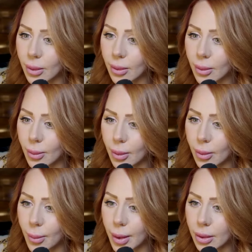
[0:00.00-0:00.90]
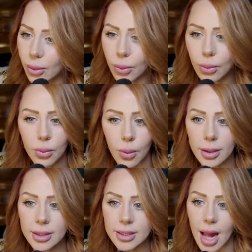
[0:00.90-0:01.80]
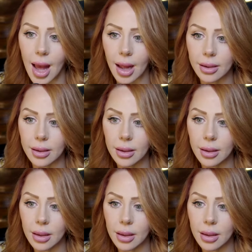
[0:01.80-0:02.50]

Oh, what? Ooh, what is that?